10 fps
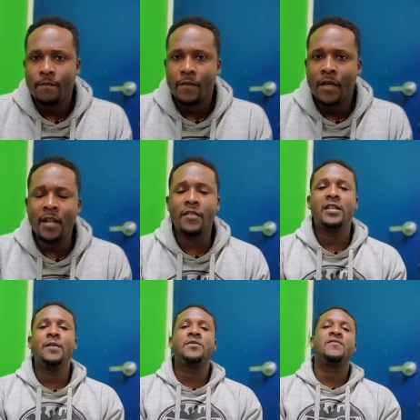Another
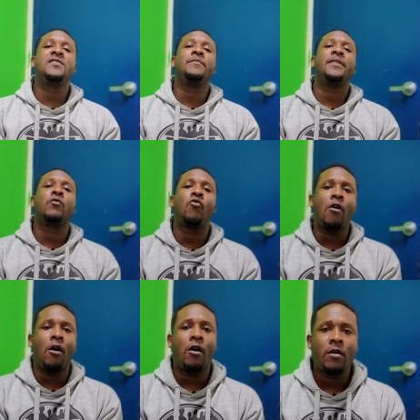glimpse of something
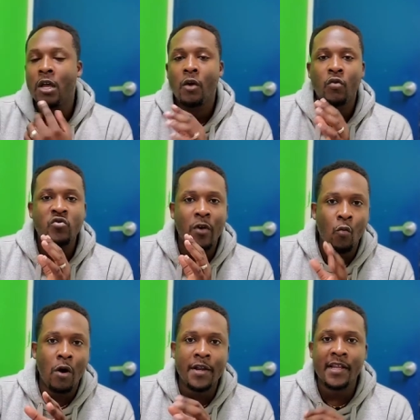wrong was when
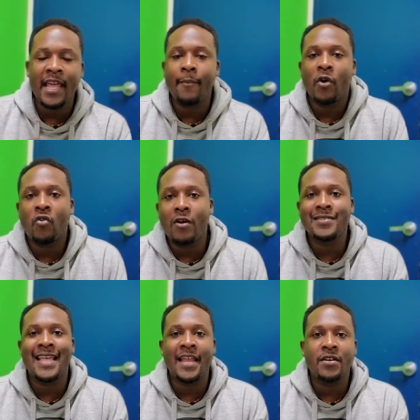Wanda came across
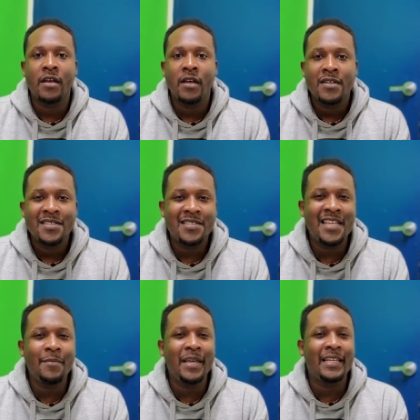that
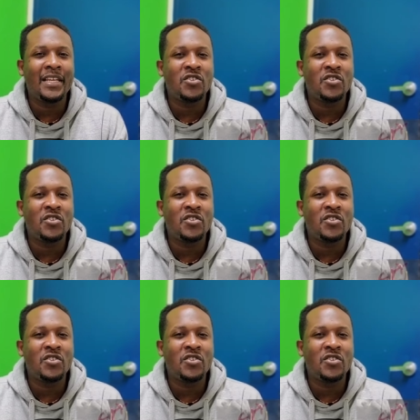seemingly